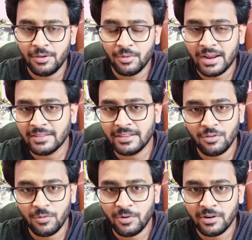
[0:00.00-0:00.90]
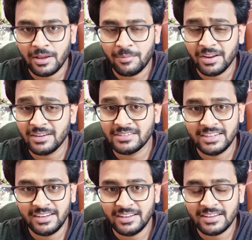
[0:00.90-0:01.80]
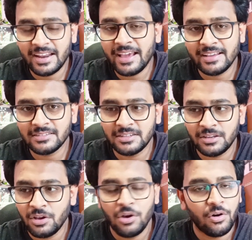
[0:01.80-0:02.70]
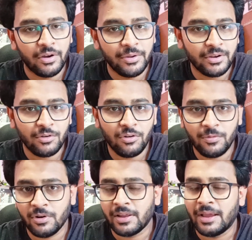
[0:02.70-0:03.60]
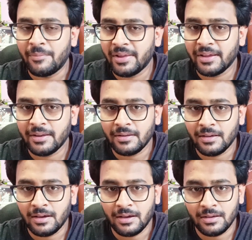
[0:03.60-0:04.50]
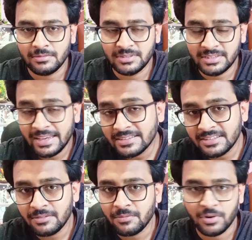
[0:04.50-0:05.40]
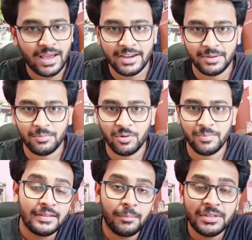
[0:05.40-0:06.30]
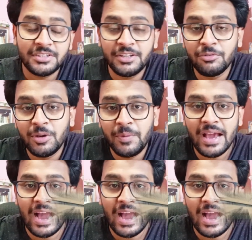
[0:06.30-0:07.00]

you can either go for mtech in cds or iisc or you can go for mtech in uh, cse for iit bombay number three will be